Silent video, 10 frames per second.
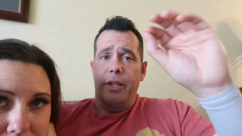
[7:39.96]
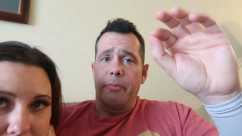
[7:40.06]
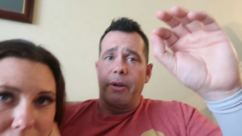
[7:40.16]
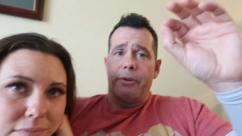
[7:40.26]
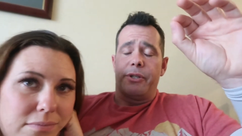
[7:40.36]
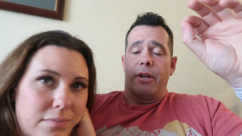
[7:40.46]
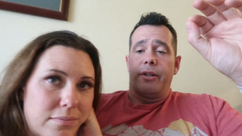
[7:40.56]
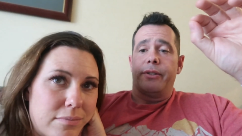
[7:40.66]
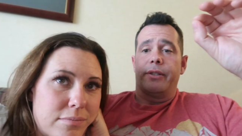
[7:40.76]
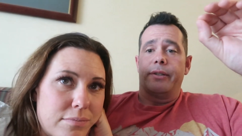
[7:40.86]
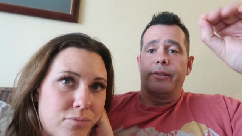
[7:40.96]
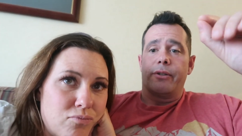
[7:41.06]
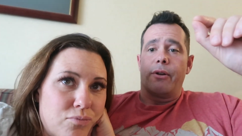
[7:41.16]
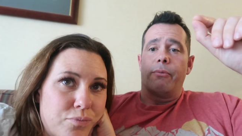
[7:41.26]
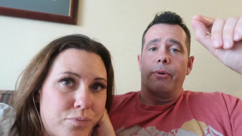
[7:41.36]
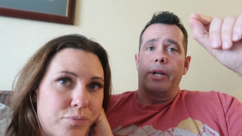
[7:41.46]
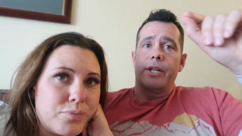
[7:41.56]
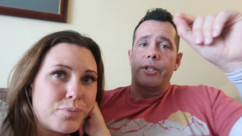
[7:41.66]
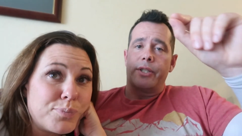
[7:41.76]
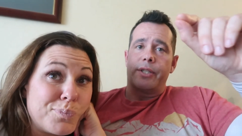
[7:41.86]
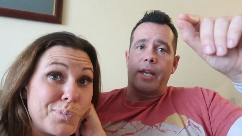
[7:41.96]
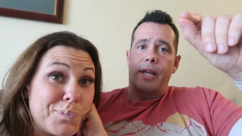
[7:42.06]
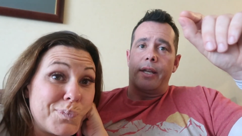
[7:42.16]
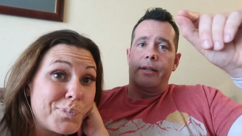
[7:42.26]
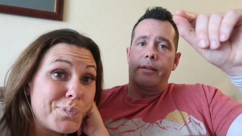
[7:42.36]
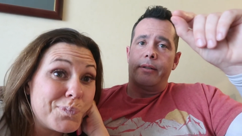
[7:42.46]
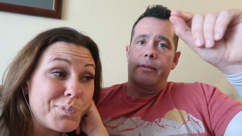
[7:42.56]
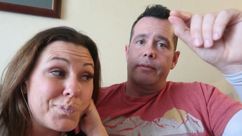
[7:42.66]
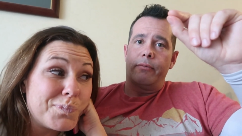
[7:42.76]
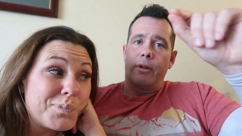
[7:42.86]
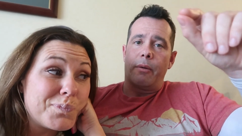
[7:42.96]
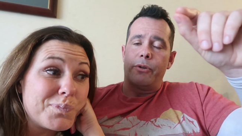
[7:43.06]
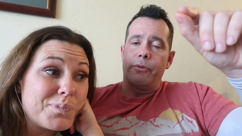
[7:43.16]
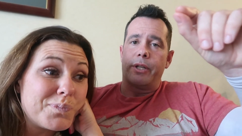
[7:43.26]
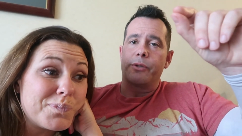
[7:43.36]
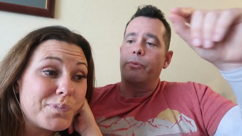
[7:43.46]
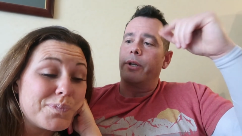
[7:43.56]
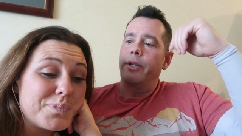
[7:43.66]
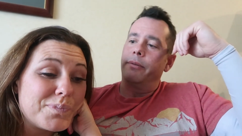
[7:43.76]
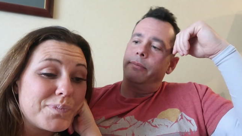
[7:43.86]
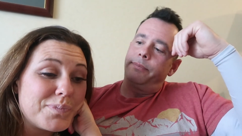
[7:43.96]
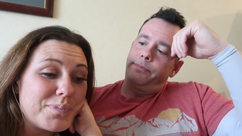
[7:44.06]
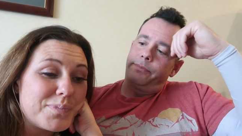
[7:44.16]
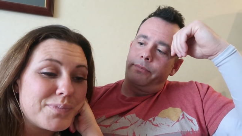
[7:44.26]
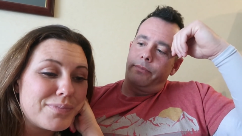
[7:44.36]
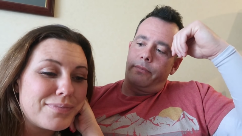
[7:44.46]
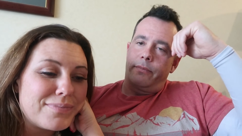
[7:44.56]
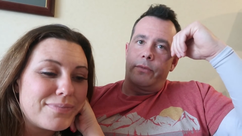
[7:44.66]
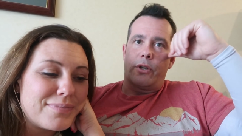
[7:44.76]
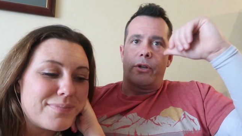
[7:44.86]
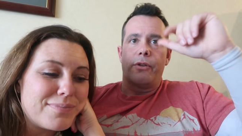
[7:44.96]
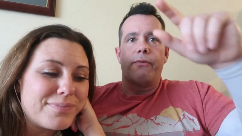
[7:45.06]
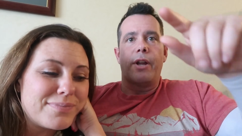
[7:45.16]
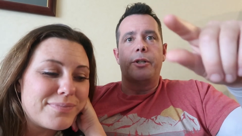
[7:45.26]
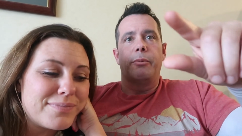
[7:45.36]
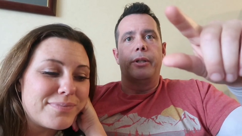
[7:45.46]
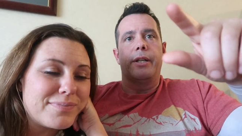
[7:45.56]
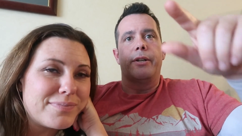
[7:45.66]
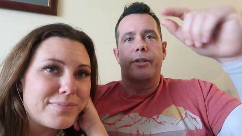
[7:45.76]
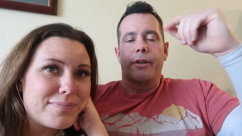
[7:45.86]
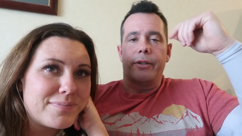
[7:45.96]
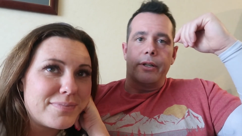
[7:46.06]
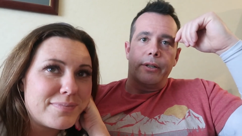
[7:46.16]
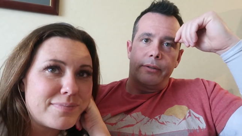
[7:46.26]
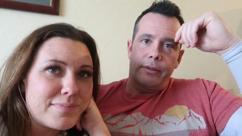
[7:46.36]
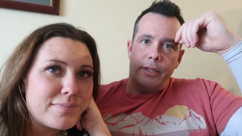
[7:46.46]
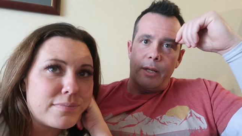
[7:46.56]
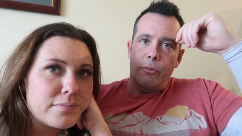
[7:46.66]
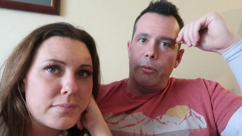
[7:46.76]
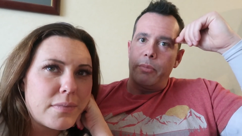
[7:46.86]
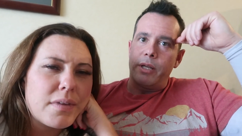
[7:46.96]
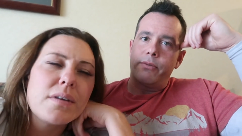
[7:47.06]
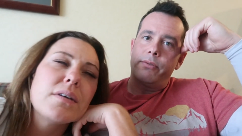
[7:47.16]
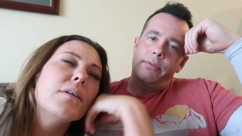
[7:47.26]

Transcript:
Speaker 1: look at my results. So we're gonna just say what I'm doing is working. So all you vegetable eaters out there, eat more beef.